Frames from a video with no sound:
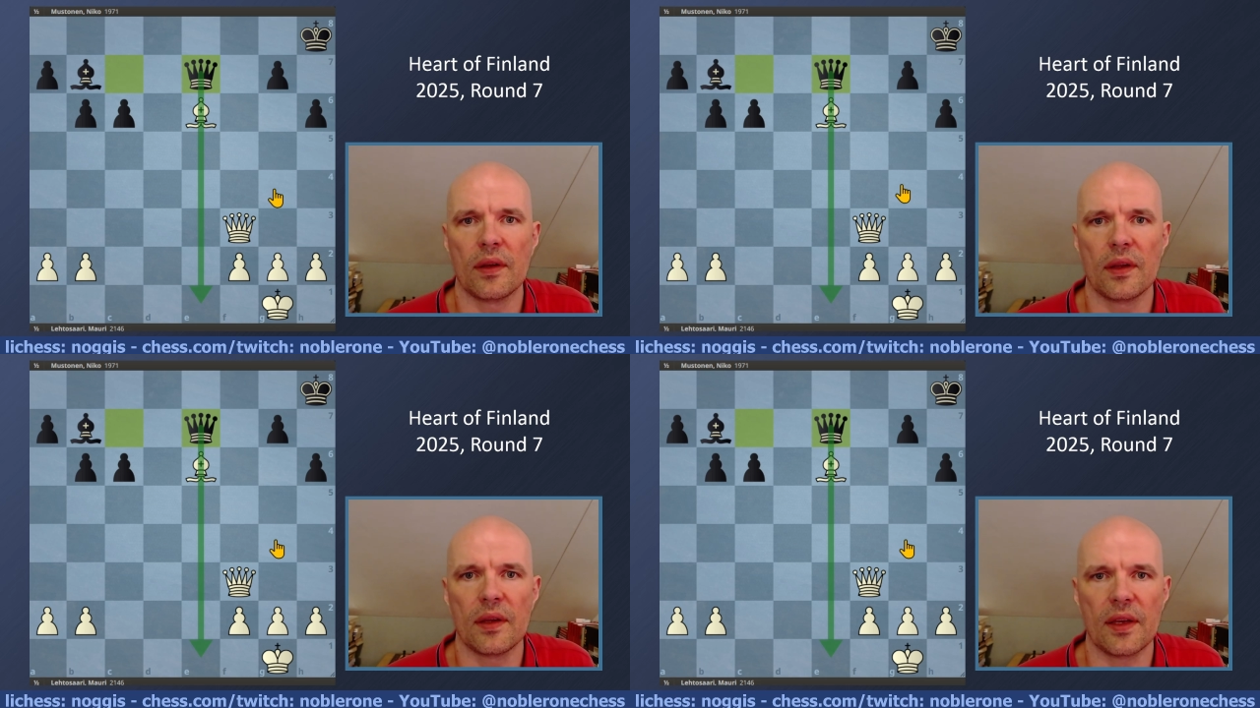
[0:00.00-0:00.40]

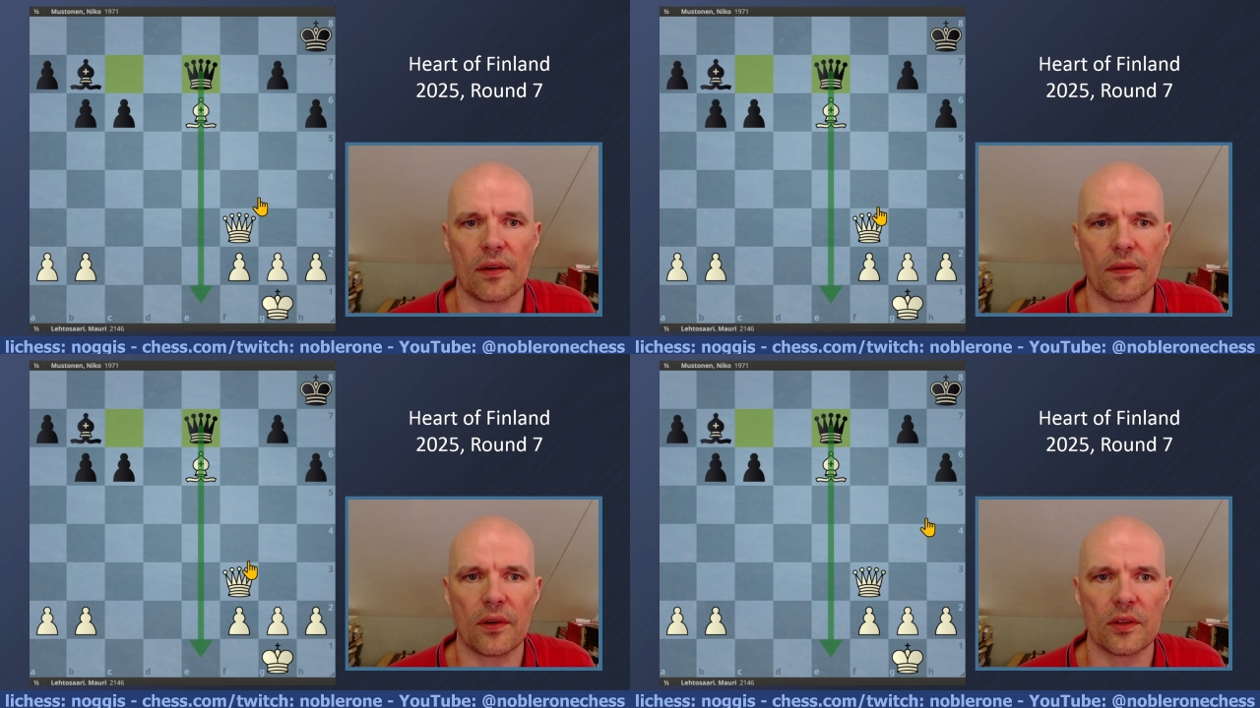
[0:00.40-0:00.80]
Here,
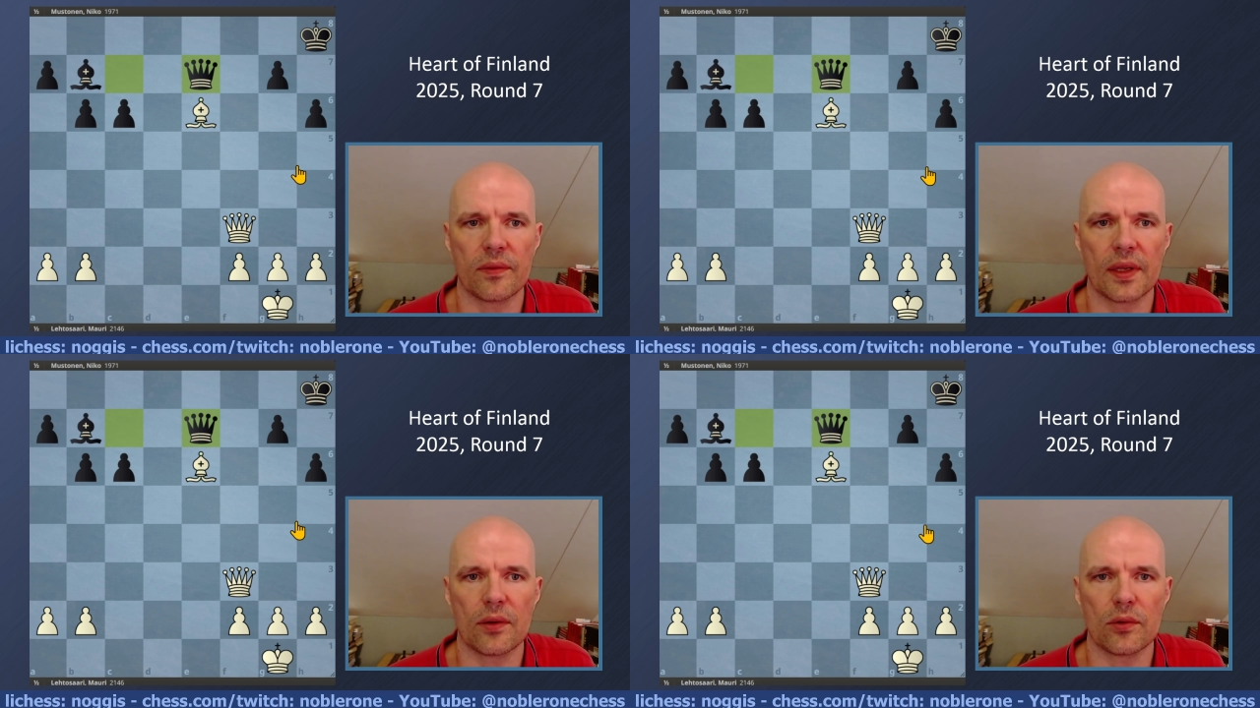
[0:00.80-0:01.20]
of course,
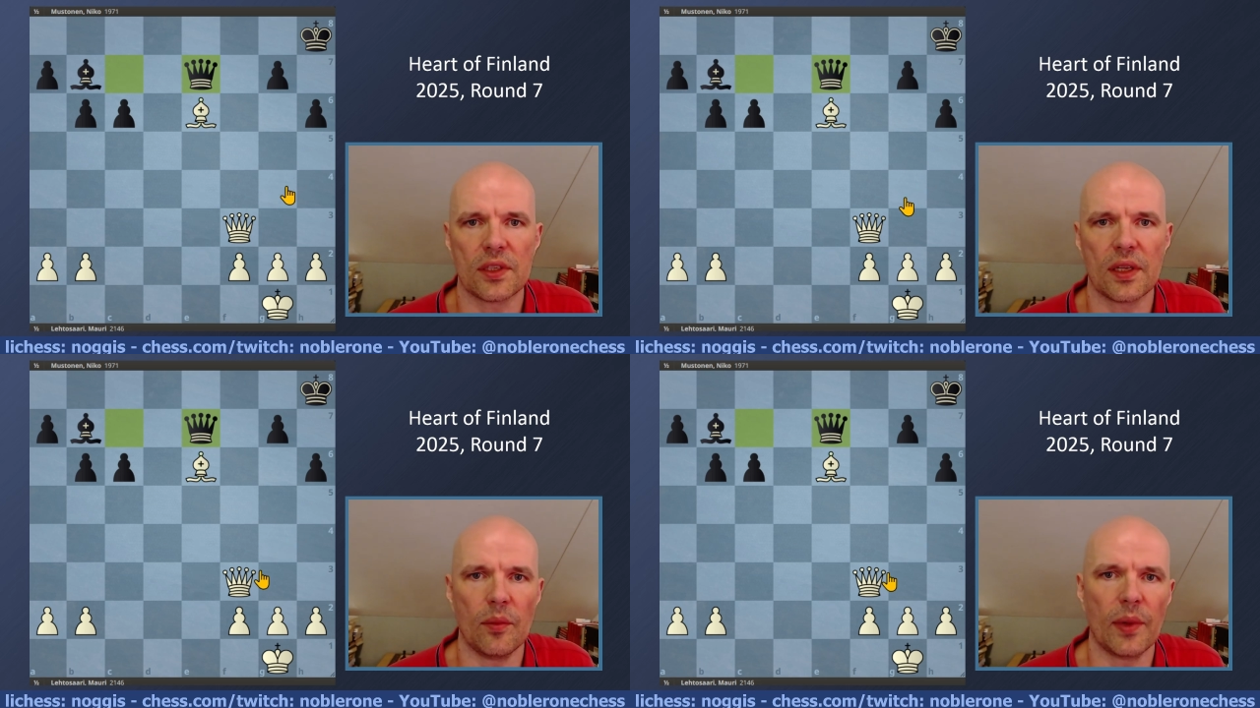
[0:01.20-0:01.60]
white could
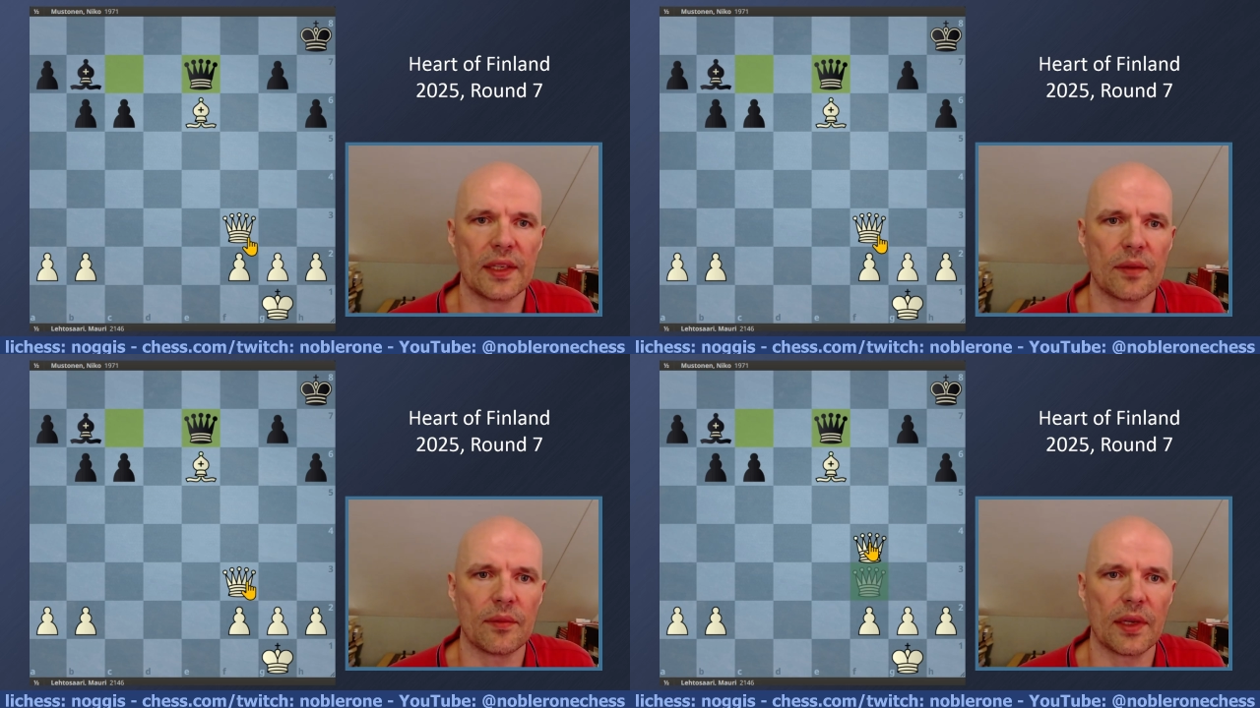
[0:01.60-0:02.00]
still play
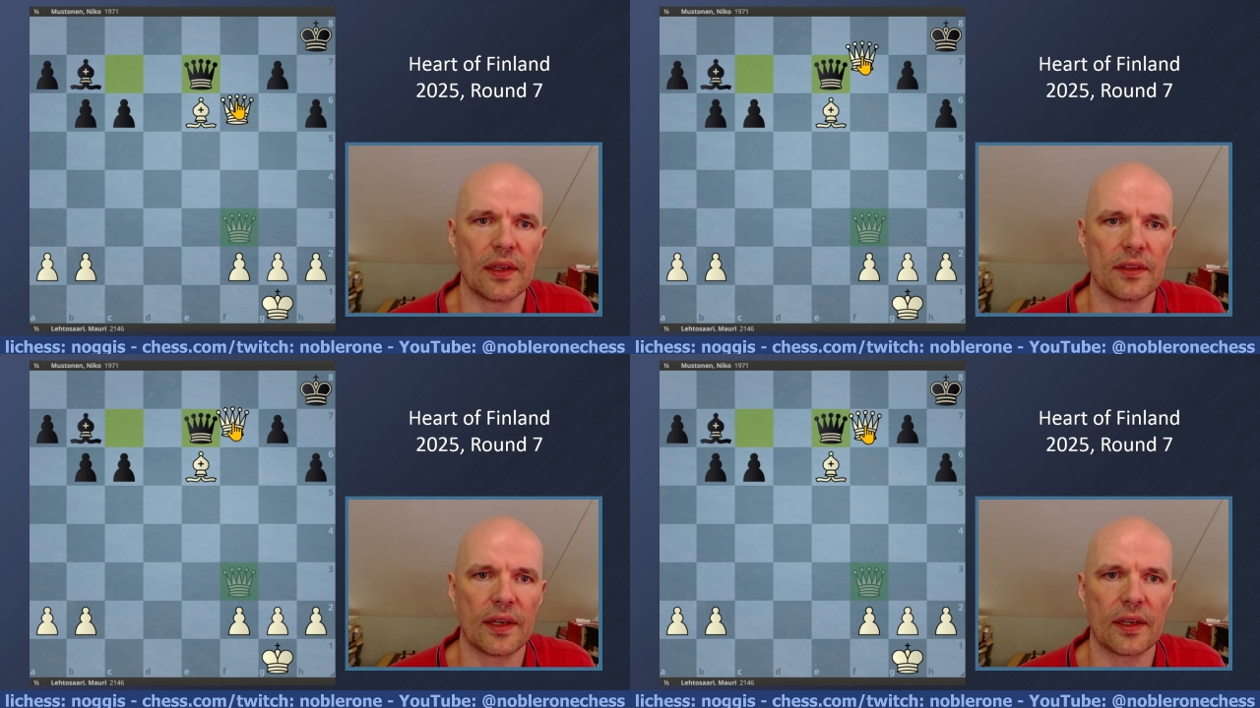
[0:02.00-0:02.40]
something
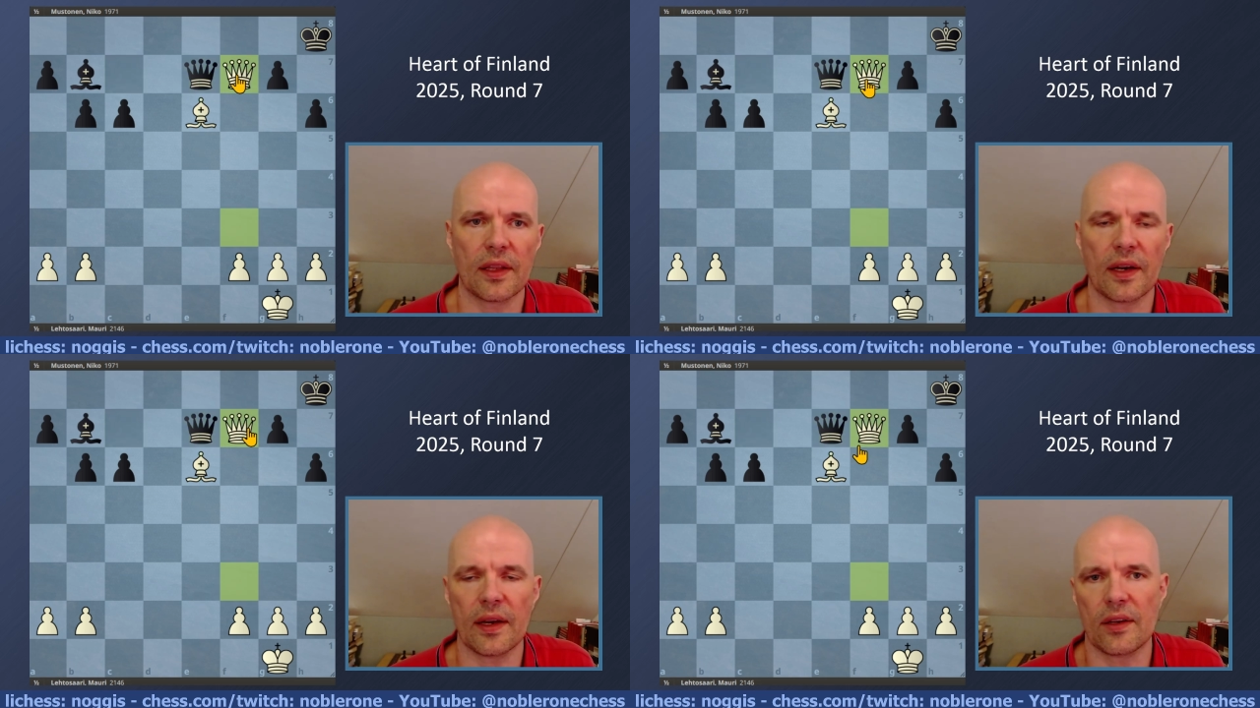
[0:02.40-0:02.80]
else like
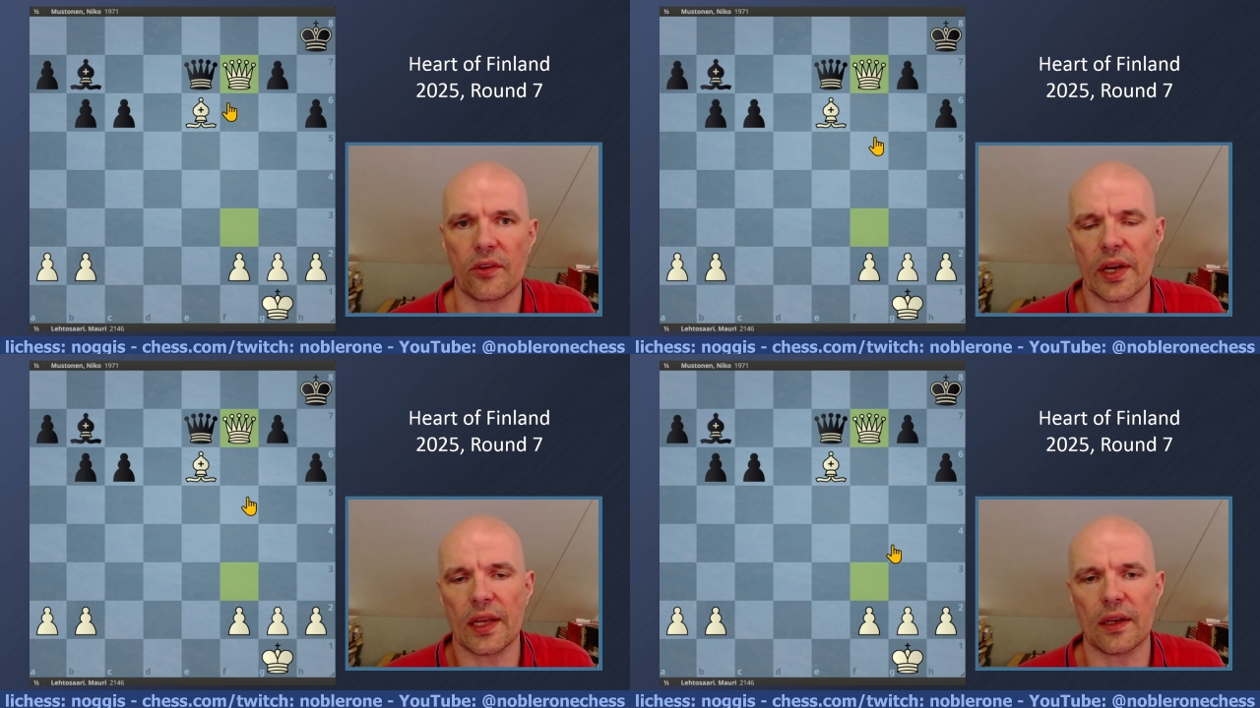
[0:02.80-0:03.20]

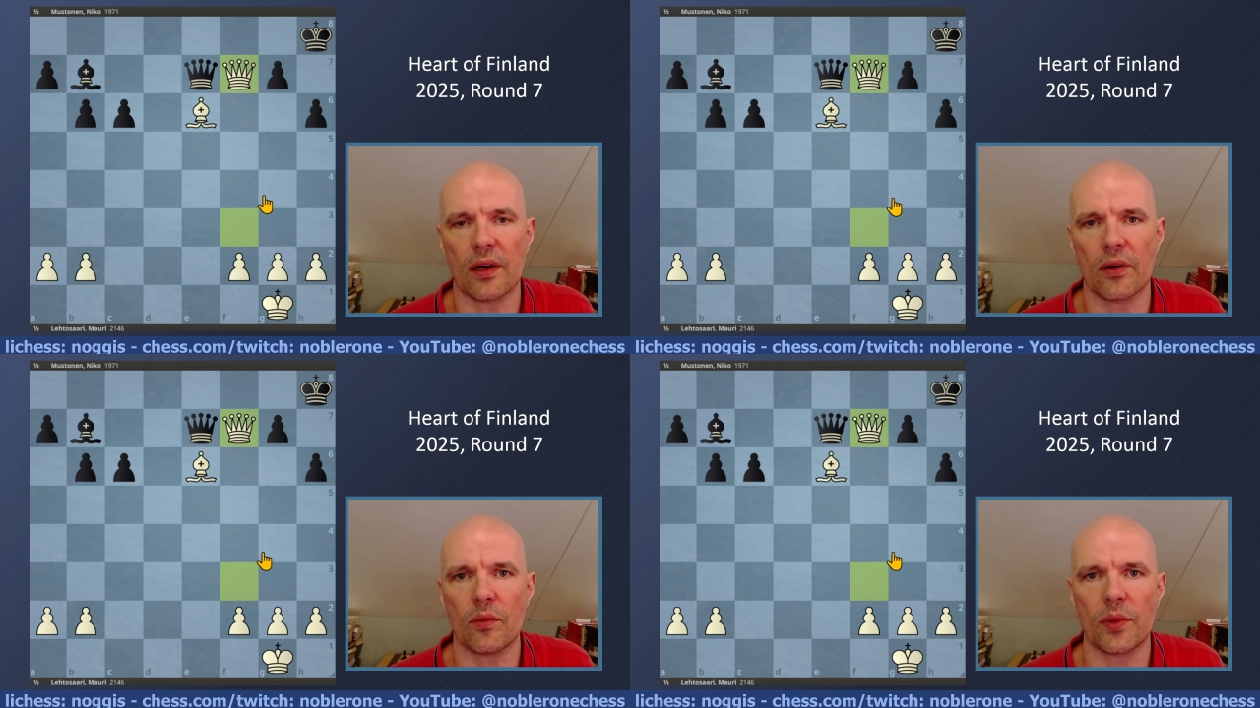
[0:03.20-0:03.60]
trading
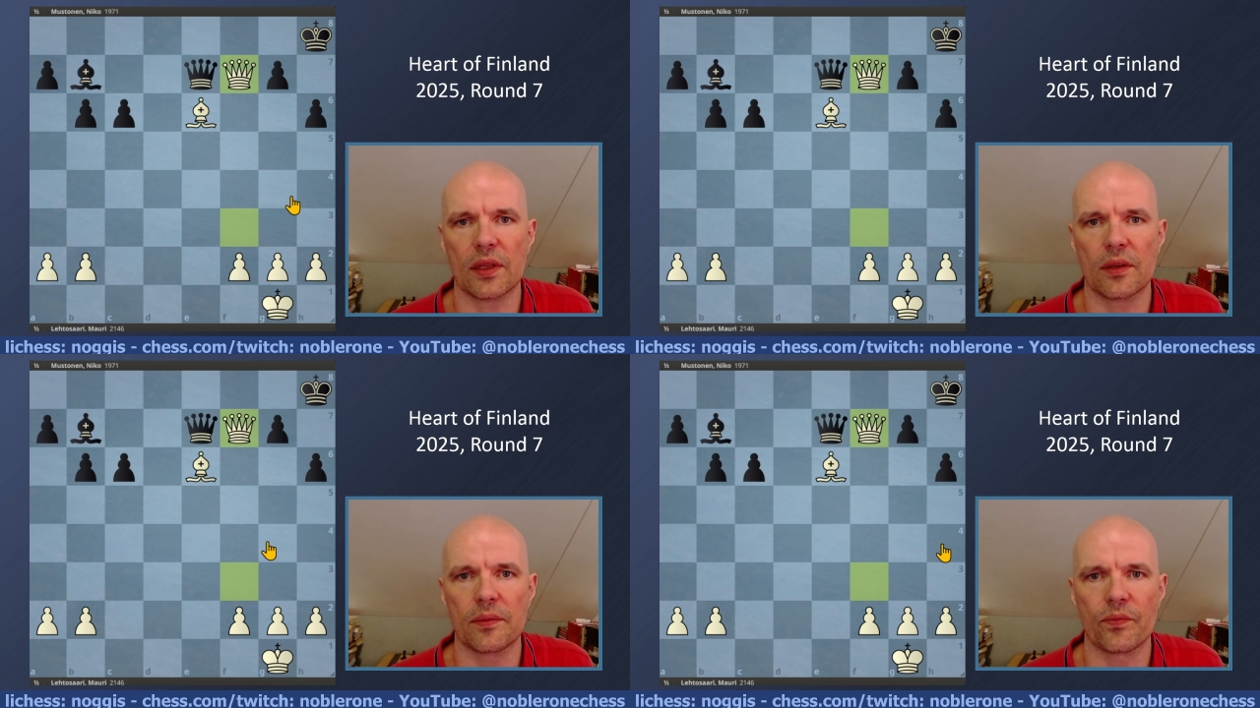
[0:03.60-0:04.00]
down, but